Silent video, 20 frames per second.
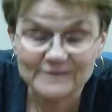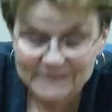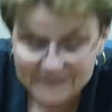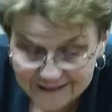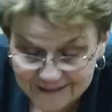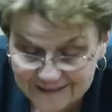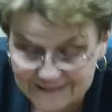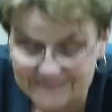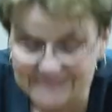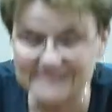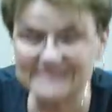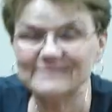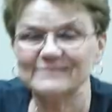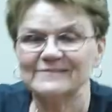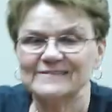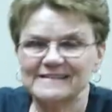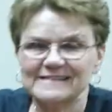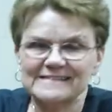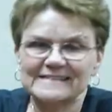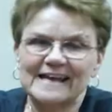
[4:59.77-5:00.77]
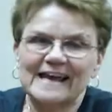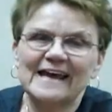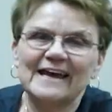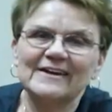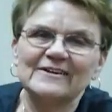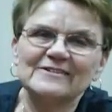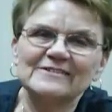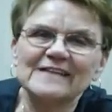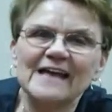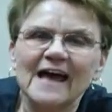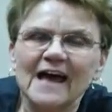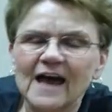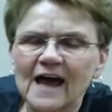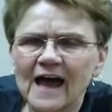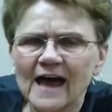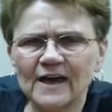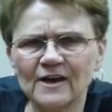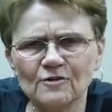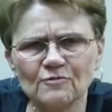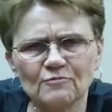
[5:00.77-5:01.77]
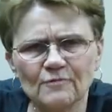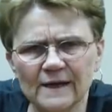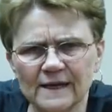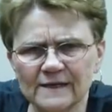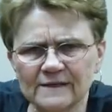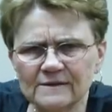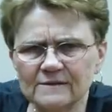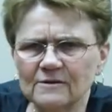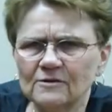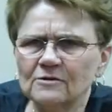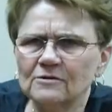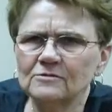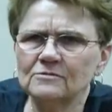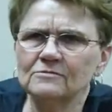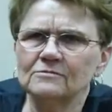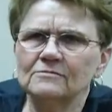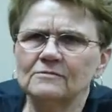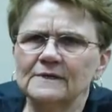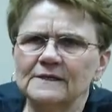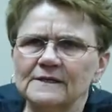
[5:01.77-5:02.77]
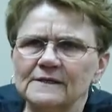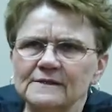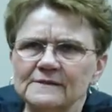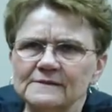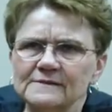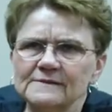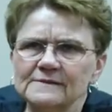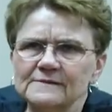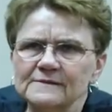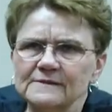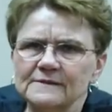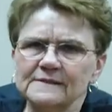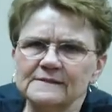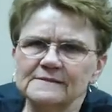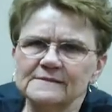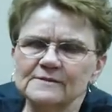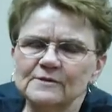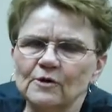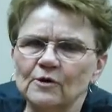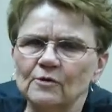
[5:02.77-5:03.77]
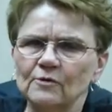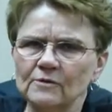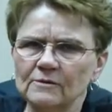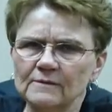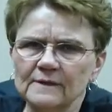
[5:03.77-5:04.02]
Yes, the scanners had a raid go, one of those disco,